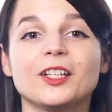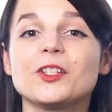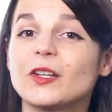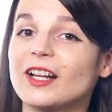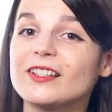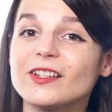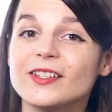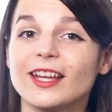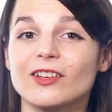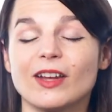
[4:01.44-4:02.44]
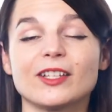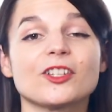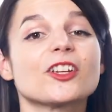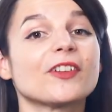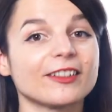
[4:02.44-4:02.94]
You can also take
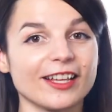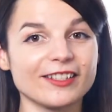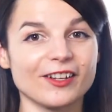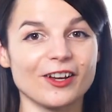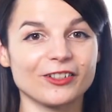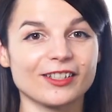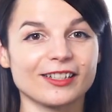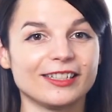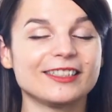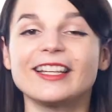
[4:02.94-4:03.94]
advantage of our lesson notes.